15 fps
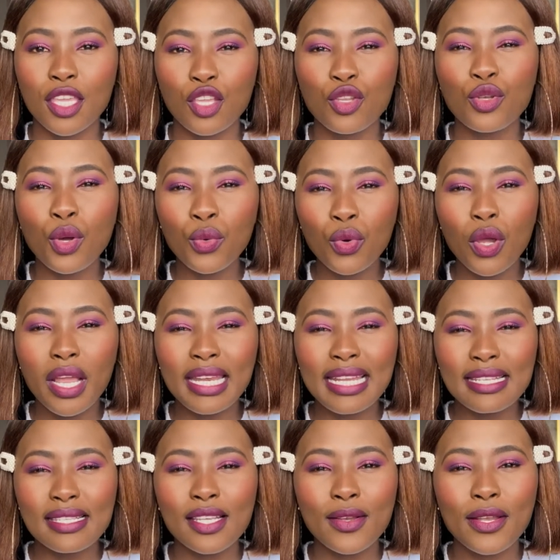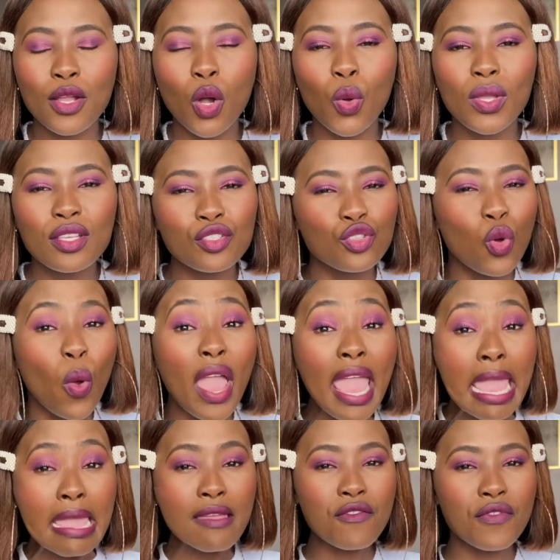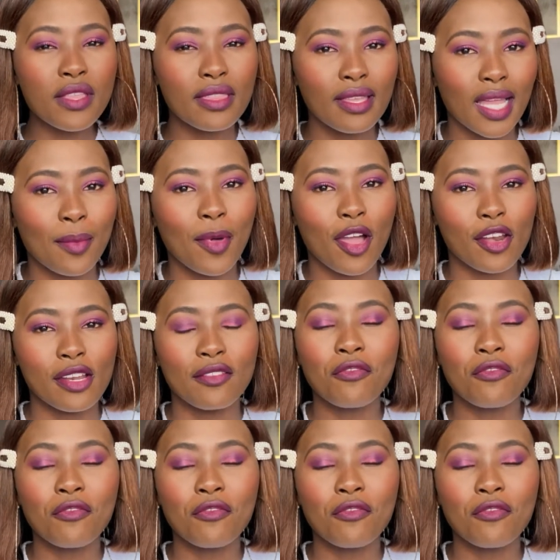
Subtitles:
you don't necessarily always know everything about it.